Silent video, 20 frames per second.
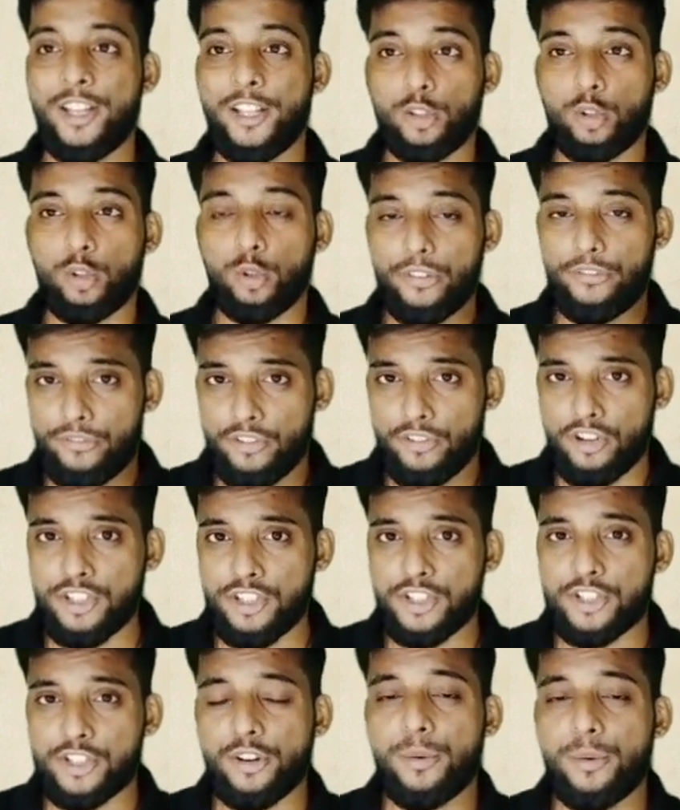So the
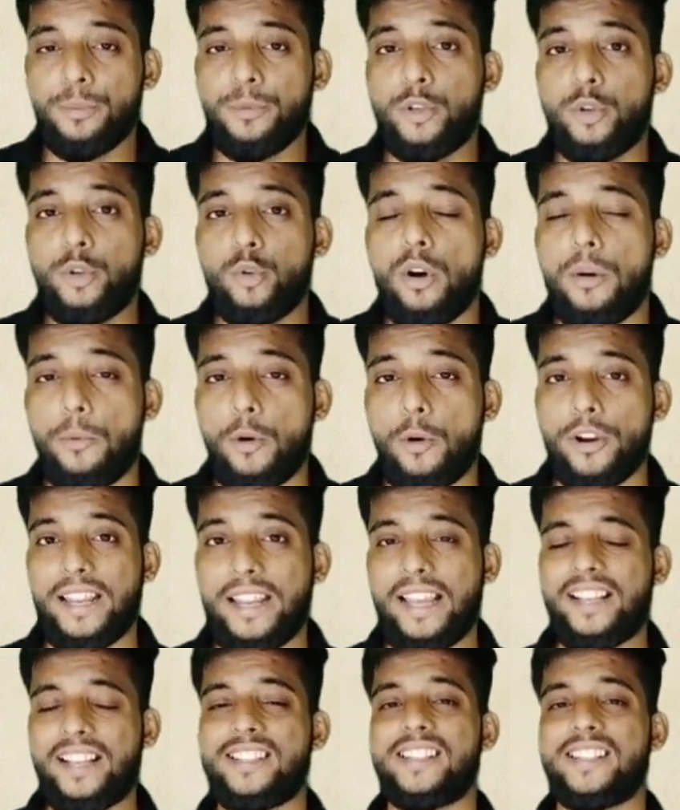first term 2 upon
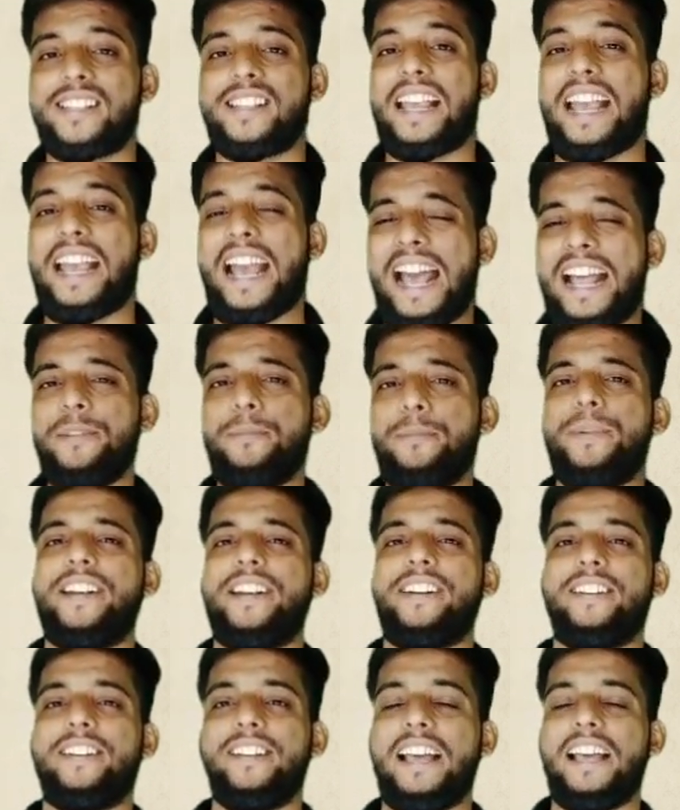x can be
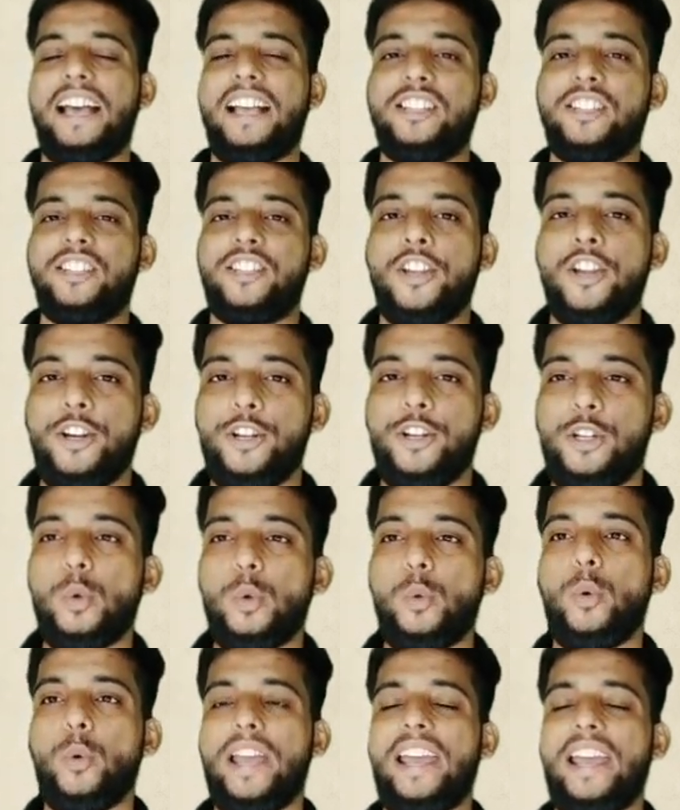written as
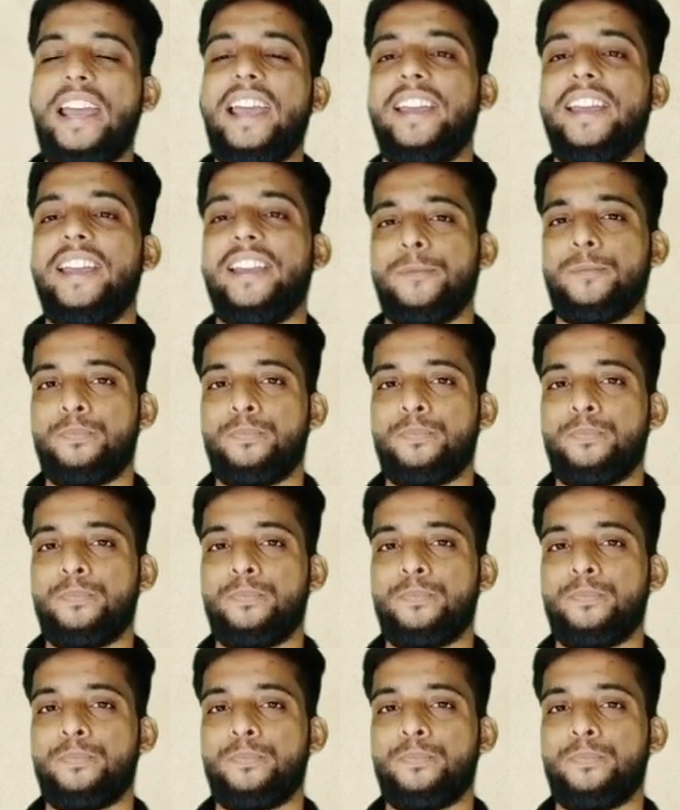2a.